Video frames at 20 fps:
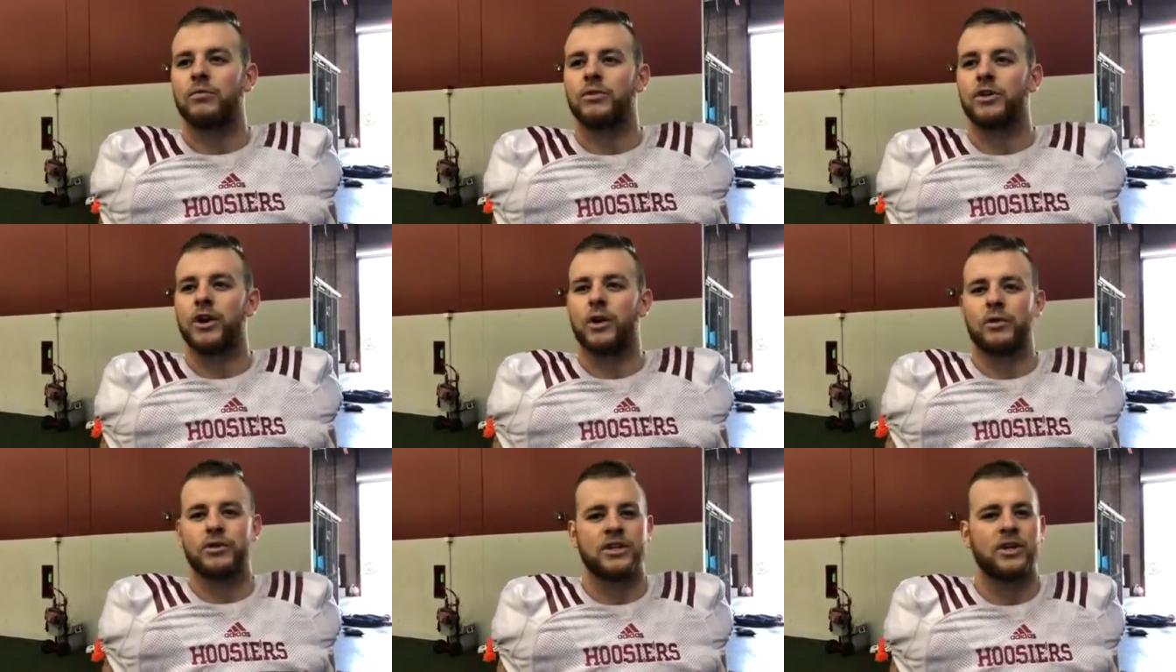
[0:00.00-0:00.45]

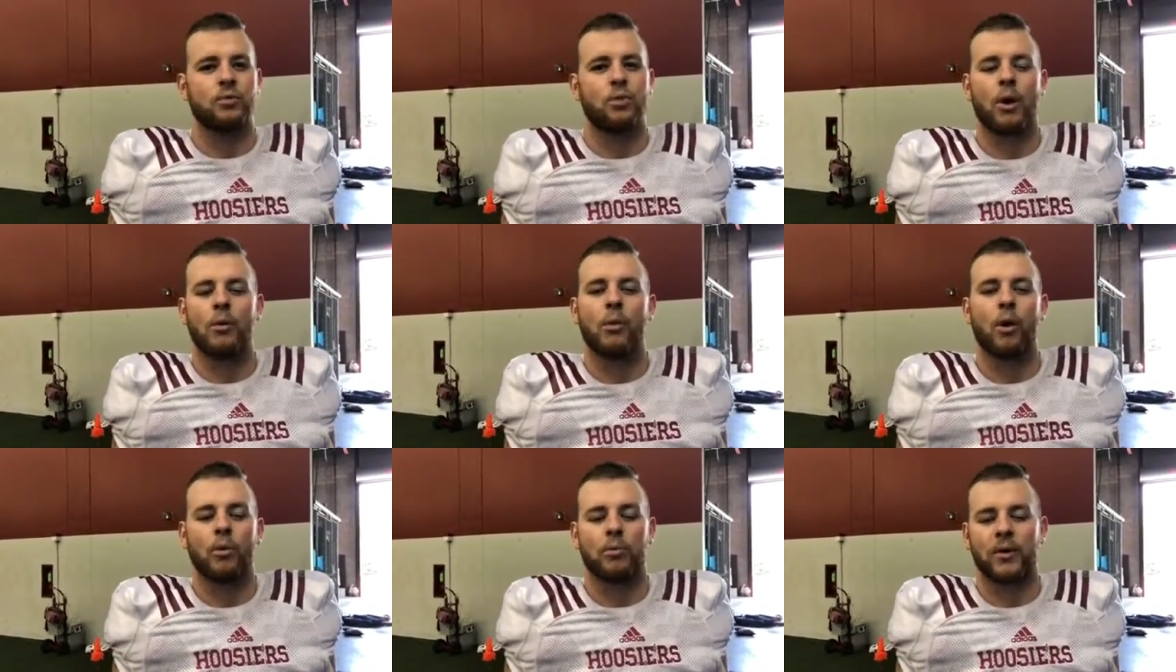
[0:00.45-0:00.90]
you know, we just need
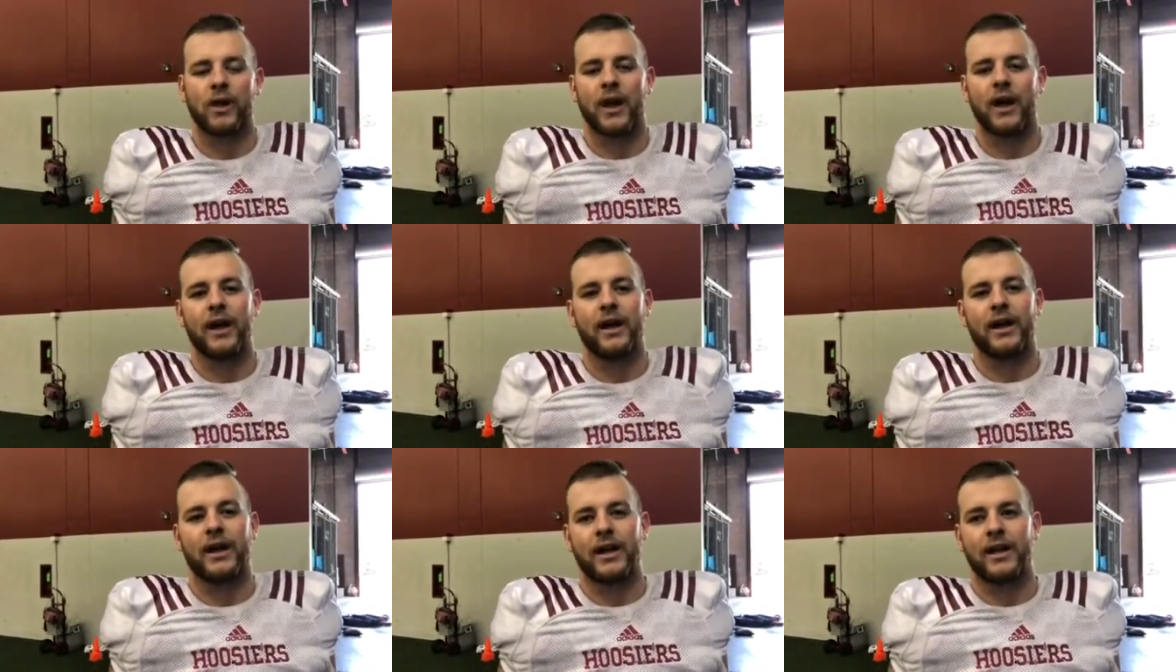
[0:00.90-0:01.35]
one more
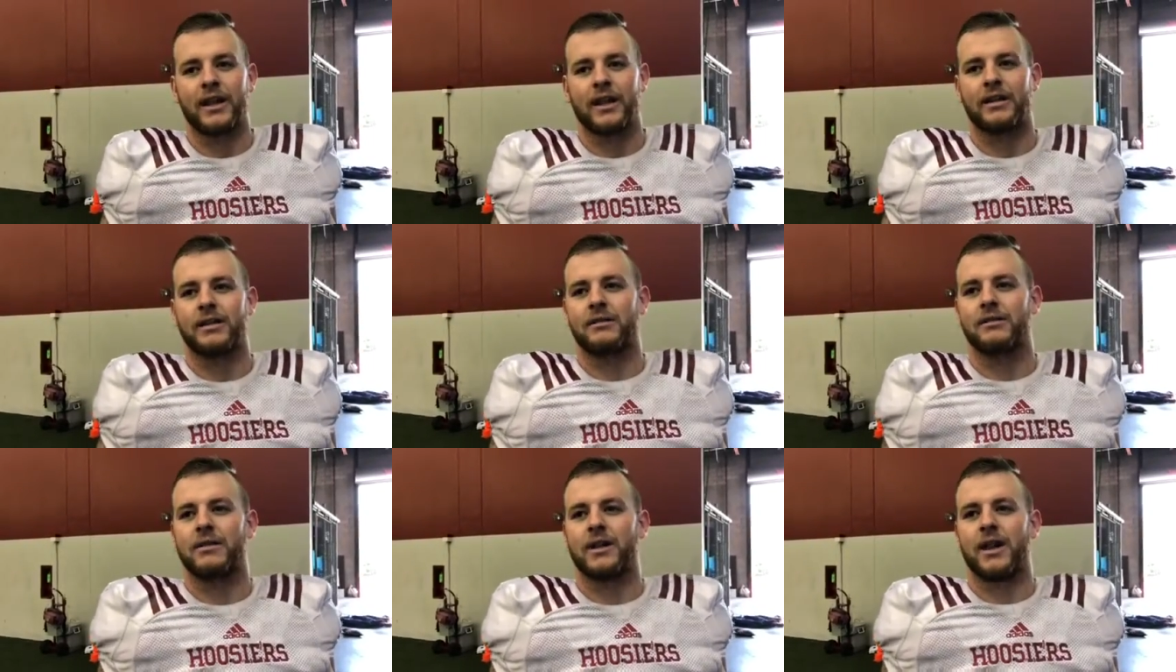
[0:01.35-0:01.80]
play, and
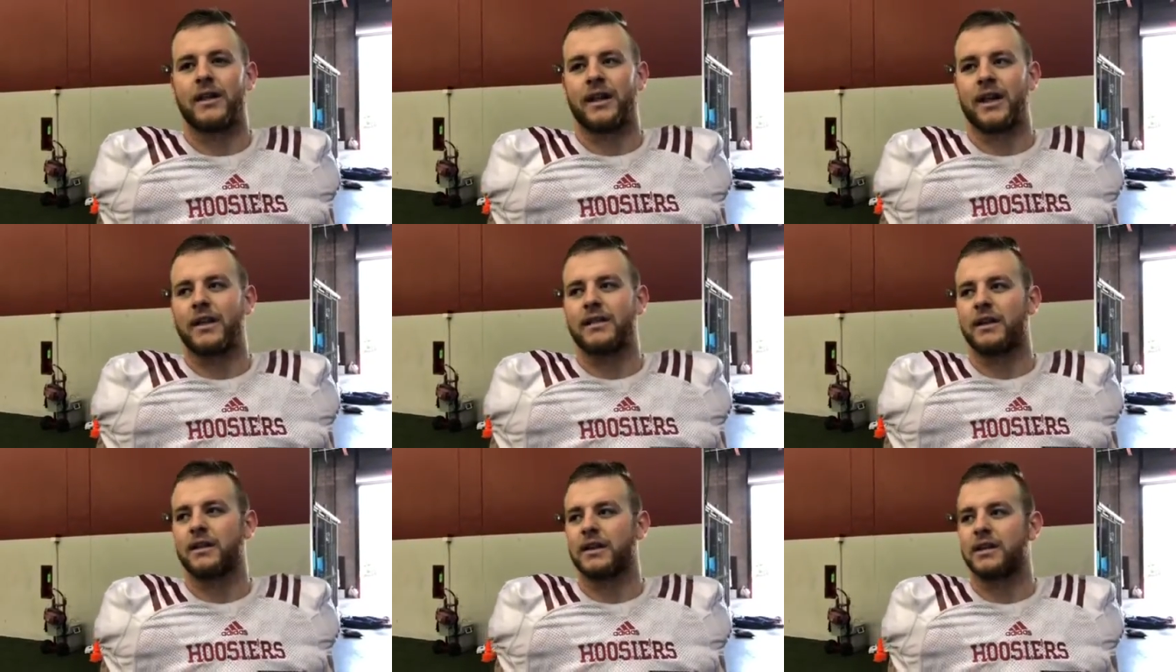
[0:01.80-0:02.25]
then I
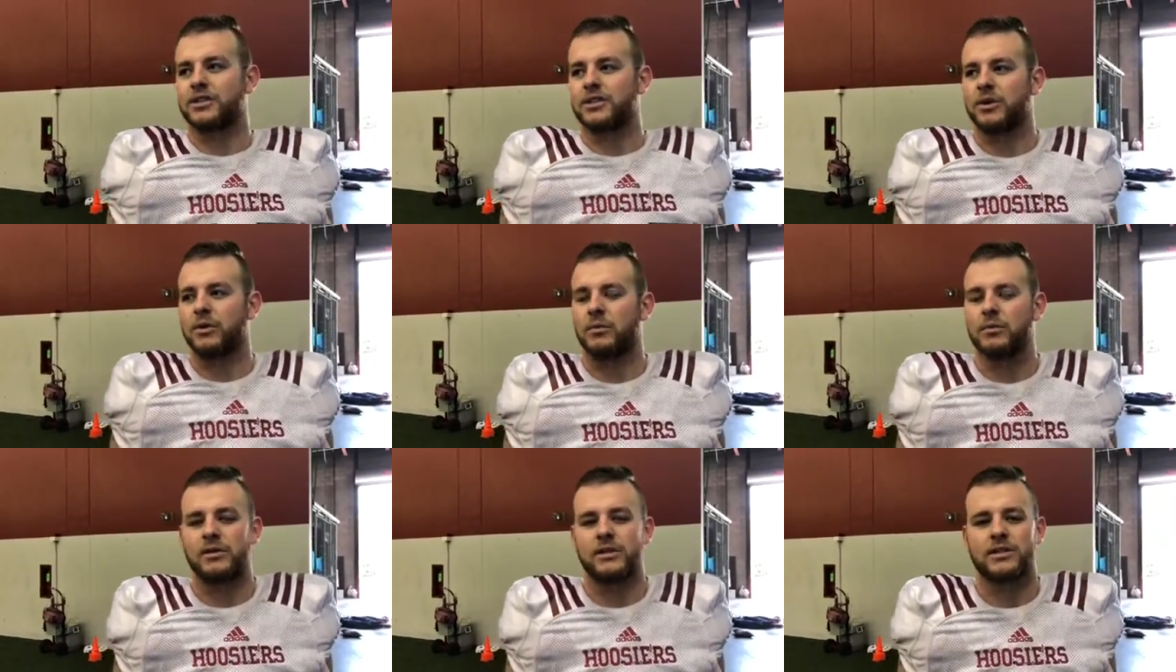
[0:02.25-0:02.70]
think I think this
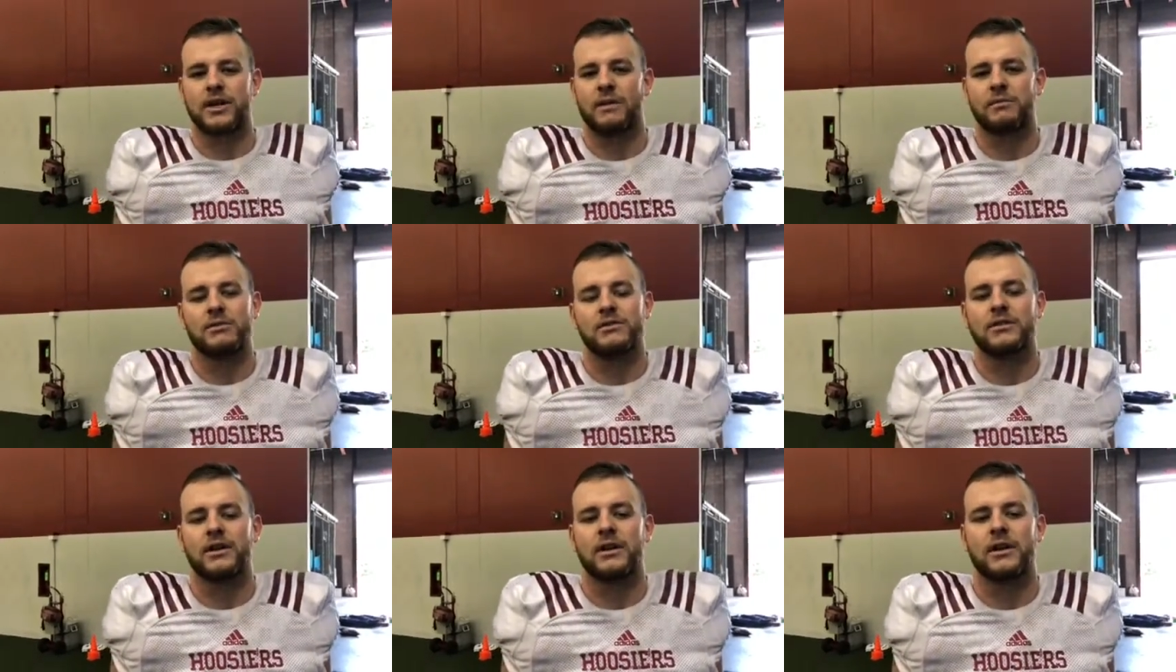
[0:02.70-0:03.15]
year will be the
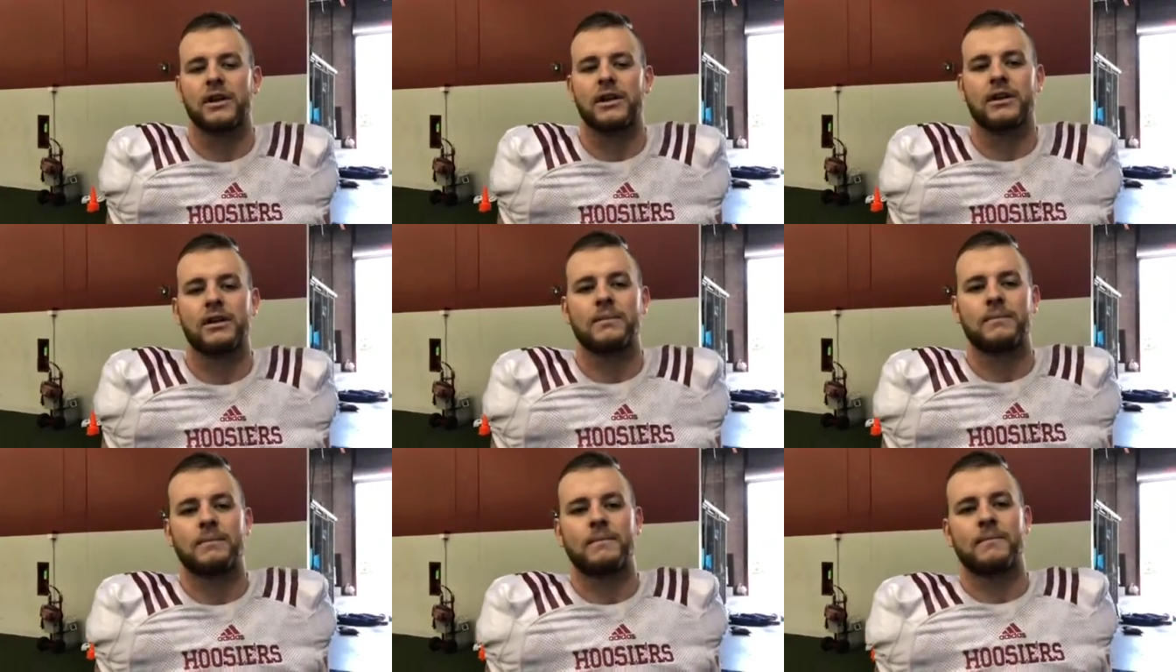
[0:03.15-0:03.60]
time we start
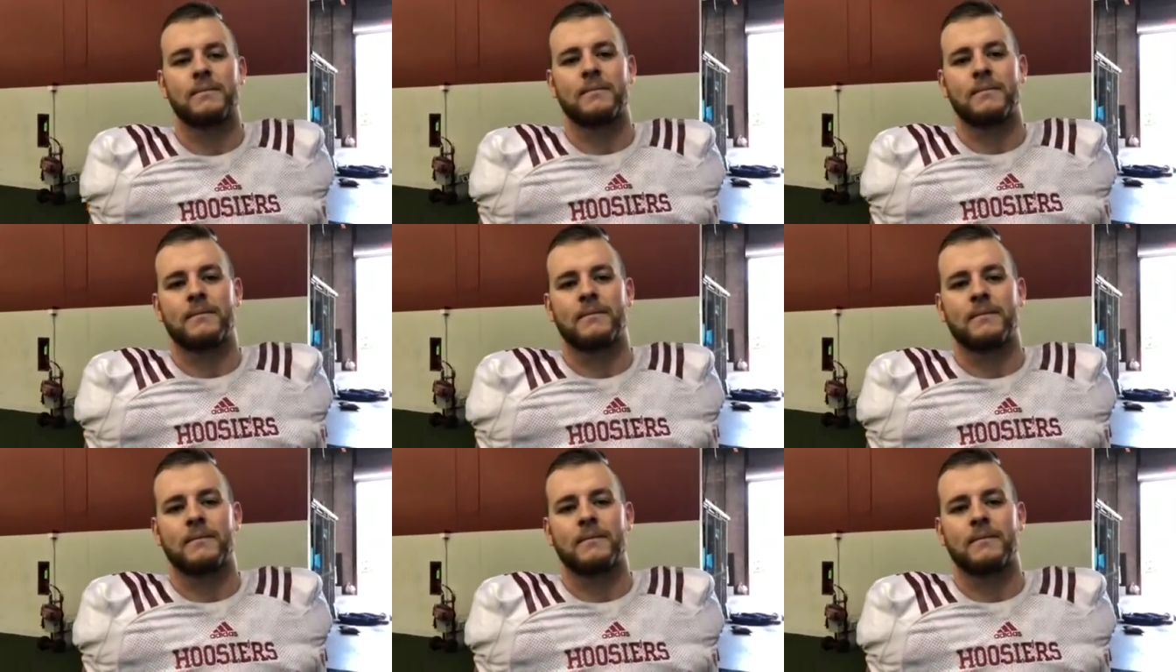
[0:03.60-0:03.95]
getting it.